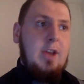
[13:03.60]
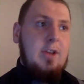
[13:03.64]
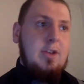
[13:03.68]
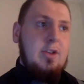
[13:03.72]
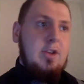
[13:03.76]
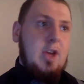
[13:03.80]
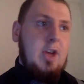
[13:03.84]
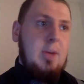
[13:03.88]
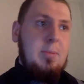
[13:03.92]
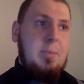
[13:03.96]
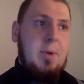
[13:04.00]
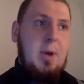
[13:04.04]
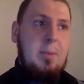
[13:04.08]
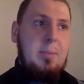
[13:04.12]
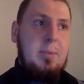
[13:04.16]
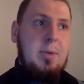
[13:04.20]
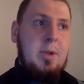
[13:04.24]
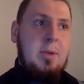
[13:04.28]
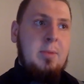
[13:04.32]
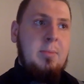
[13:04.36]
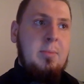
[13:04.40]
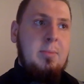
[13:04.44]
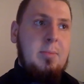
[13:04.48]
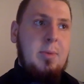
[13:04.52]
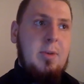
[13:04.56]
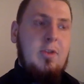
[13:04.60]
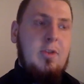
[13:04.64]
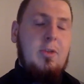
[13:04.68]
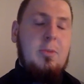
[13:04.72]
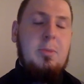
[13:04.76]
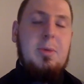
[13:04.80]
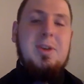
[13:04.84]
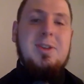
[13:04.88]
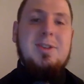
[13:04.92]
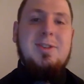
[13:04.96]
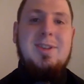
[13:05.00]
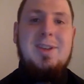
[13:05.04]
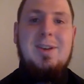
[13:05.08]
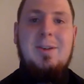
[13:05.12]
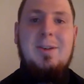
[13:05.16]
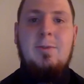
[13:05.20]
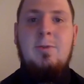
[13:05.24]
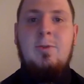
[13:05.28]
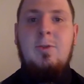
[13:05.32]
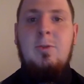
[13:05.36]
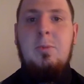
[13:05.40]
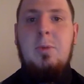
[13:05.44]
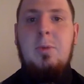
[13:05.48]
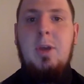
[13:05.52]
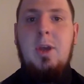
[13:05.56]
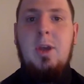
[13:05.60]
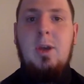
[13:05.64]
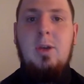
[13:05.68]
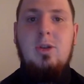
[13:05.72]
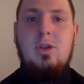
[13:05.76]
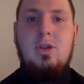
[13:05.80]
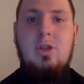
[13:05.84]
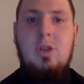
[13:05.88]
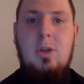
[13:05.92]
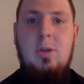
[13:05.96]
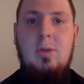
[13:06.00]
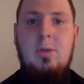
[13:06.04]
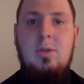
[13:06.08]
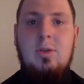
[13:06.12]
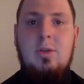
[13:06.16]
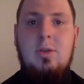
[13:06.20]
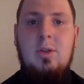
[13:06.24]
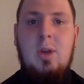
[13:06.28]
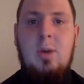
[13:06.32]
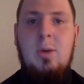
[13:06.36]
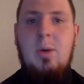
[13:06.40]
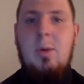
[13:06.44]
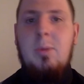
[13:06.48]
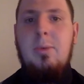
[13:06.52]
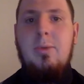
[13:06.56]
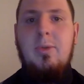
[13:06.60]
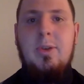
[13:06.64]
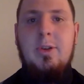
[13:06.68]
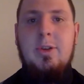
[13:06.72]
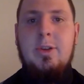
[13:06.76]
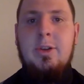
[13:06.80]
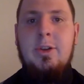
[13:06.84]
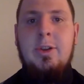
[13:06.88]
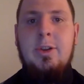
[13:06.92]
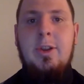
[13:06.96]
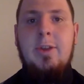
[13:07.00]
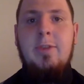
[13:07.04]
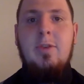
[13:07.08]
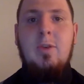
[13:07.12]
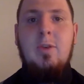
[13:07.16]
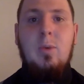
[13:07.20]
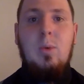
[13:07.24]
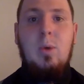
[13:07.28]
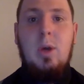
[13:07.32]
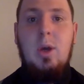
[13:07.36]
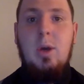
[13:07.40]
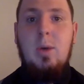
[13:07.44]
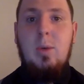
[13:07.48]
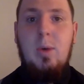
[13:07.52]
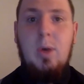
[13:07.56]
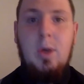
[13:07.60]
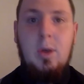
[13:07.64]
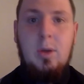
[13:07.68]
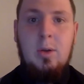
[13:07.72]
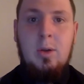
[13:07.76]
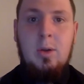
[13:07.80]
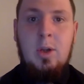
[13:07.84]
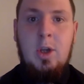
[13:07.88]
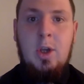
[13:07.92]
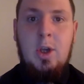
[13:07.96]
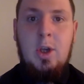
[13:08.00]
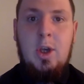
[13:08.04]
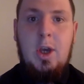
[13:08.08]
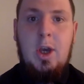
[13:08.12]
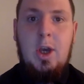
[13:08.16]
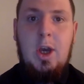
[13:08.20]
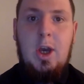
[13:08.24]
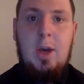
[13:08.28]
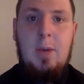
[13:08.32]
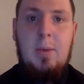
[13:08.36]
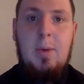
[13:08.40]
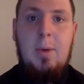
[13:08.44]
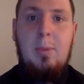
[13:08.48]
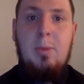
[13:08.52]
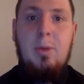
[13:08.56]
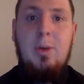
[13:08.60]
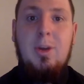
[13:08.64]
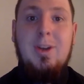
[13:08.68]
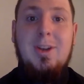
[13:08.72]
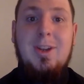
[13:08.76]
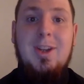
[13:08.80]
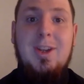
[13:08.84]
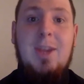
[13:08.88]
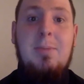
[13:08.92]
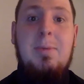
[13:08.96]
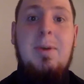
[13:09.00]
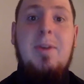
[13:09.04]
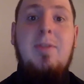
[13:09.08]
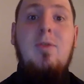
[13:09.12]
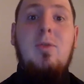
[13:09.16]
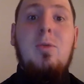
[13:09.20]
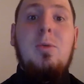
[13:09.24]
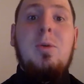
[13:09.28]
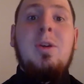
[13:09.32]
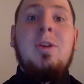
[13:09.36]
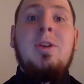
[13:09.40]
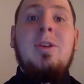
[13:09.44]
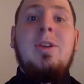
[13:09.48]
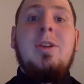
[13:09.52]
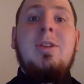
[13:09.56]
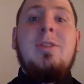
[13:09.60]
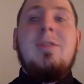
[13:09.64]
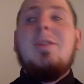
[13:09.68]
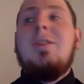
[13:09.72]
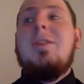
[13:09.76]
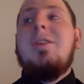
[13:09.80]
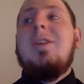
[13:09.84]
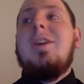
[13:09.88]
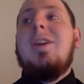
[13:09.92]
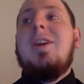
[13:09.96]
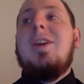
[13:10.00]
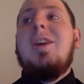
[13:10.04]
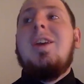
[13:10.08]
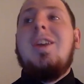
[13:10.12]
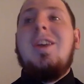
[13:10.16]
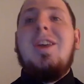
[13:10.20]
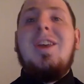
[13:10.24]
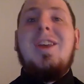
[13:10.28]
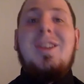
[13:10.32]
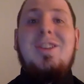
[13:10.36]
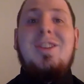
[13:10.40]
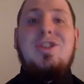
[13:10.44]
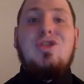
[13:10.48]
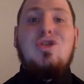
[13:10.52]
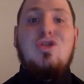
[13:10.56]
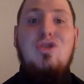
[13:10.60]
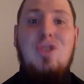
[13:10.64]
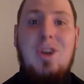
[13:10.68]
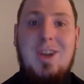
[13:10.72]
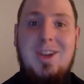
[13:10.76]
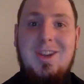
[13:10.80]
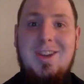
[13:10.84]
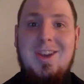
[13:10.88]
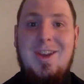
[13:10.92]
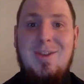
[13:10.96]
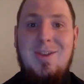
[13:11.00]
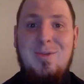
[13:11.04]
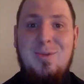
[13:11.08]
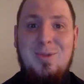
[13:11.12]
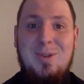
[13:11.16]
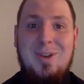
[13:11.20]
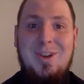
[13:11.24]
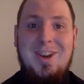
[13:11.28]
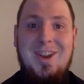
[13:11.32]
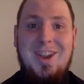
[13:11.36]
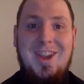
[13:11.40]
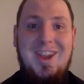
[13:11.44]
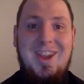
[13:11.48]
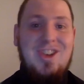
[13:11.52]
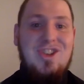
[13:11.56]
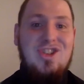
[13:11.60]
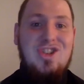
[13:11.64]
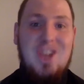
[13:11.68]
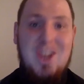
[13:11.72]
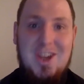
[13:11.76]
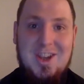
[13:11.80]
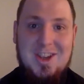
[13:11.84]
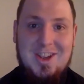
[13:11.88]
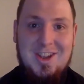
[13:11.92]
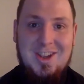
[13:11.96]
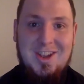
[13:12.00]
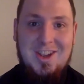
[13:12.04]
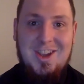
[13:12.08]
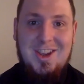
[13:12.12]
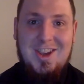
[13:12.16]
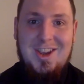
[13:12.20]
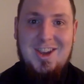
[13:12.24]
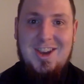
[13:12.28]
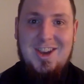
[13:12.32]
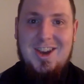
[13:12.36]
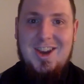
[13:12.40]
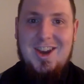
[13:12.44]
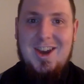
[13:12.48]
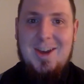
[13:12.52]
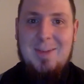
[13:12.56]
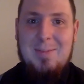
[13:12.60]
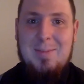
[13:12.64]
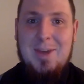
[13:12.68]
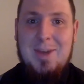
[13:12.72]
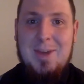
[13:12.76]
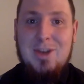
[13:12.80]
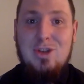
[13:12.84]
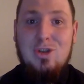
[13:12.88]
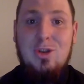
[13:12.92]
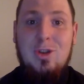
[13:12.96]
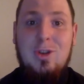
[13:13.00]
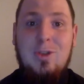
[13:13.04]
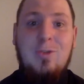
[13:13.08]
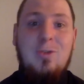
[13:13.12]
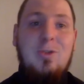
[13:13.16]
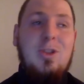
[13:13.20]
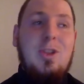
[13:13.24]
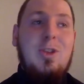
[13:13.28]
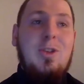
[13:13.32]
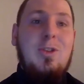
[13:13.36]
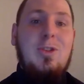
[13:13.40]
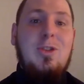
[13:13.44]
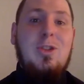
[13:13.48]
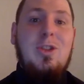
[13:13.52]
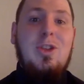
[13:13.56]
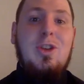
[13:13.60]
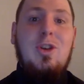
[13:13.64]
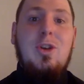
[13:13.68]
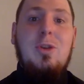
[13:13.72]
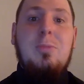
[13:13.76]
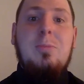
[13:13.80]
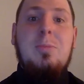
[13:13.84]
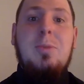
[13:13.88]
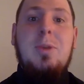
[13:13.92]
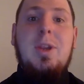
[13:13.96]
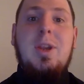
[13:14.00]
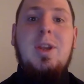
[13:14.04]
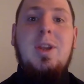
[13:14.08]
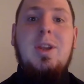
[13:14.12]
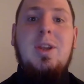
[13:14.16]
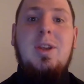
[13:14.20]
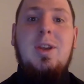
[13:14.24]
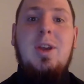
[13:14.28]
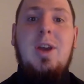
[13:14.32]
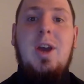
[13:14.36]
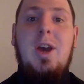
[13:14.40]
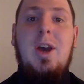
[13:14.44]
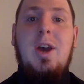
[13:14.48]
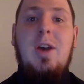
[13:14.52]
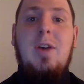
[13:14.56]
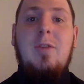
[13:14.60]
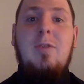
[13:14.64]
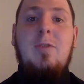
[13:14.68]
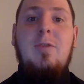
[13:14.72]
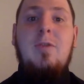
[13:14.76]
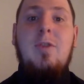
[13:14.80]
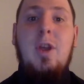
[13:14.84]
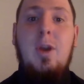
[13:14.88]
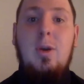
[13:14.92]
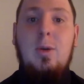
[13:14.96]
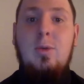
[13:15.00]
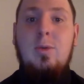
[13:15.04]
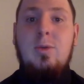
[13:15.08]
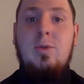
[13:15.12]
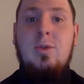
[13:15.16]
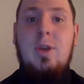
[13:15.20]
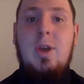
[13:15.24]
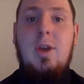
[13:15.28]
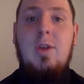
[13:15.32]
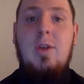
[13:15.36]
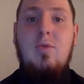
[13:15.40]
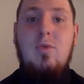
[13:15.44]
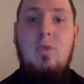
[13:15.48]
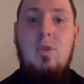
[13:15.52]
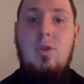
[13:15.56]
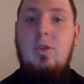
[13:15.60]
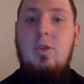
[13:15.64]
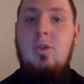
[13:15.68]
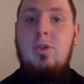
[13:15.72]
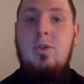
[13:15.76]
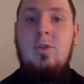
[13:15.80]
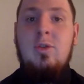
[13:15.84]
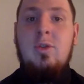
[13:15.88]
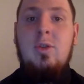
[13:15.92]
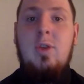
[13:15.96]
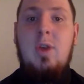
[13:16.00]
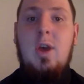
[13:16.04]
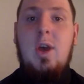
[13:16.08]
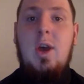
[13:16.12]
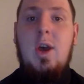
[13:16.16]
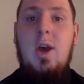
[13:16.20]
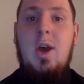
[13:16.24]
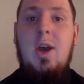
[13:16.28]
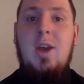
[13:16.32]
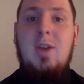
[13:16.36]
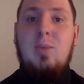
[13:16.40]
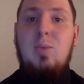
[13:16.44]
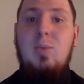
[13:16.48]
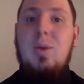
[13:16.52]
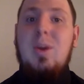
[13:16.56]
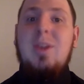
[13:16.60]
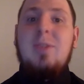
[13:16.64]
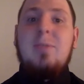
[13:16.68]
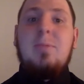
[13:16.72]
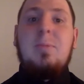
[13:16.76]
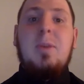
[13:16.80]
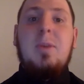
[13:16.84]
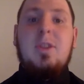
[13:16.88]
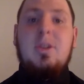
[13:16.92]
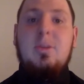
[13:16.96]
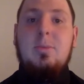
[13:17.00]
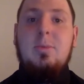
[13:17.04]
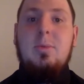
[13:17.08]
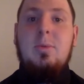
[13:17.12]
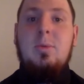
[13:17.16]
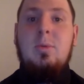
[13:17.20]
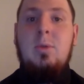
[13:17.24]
not a problem, but for myself, for my own shows, I won't be wrestling there for quite a while. I'm looking to keep everyone straight, everyone in check, make sure the company flows and runs as well as possible.